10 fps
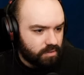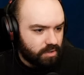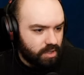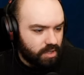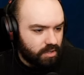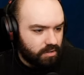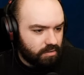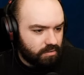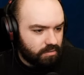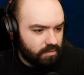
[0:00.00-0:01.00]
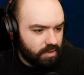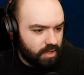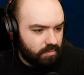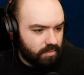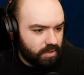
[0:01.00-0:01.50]
Ian,
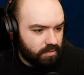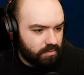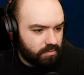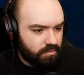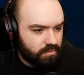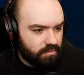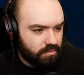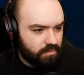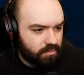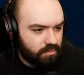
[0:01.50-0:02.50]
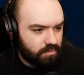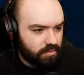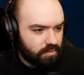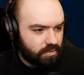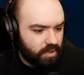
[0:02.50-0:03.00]
help me.
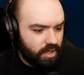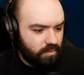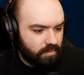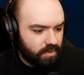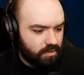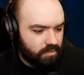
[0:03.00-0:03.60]
Help me.